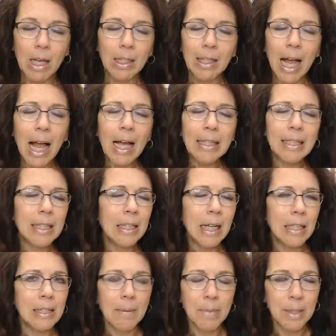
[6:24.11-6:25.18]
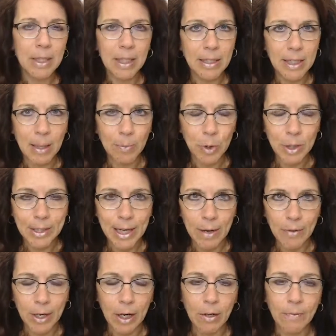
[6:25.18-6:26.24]
lots and lots of misconceptions
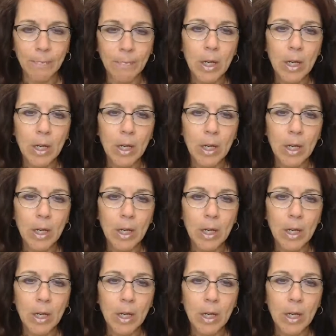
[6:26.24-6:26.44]
out there.